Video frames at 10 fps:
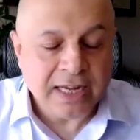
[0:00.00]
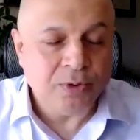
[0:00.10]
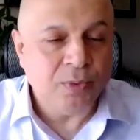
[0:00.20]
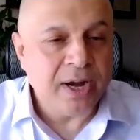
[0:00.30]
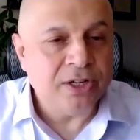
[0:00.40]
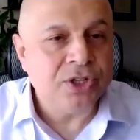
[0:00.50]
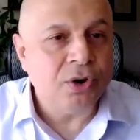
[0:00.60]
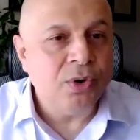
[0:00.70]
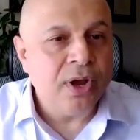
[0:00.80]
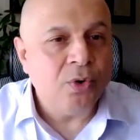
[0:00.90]
anyway,
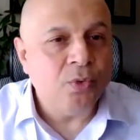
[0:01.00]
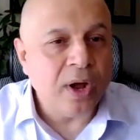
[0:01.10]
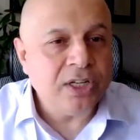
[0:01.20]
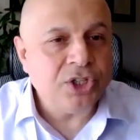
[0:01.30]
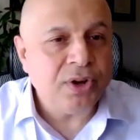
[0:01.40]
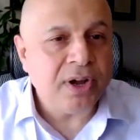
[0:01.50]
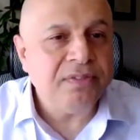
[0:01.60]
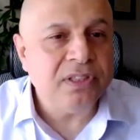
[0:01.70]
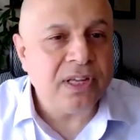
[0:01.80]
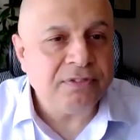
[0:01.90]
so once you
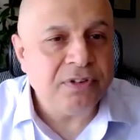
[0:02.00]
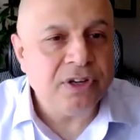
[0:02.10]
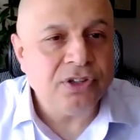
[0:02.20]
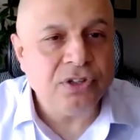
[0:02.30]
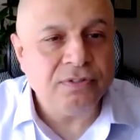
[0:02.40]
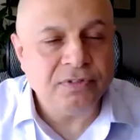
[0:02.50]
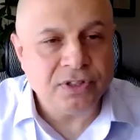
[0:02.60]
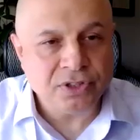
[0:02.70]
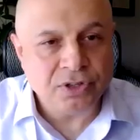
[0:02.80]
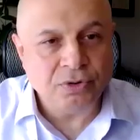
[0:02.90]
have the definition of
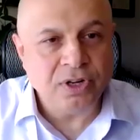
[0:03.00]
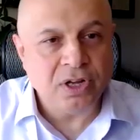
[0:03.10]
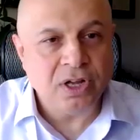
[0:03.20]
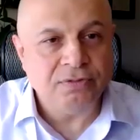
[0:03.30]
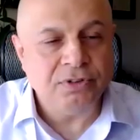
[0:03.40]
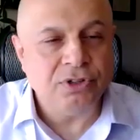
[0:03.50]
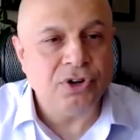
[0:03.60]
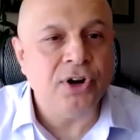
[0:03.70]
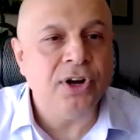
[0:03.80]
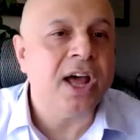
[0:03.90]
dystonia, if you
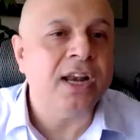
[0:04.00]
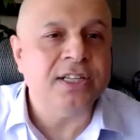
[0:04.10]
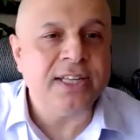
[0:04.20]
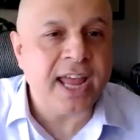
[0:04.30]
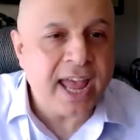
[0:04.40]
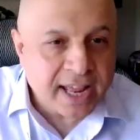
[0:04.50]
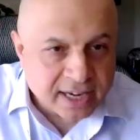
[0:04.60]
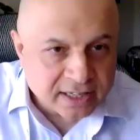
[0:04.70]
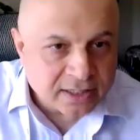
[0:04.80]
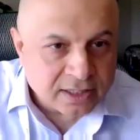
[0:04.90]
turn it on its
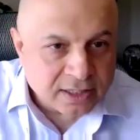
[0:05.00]
head,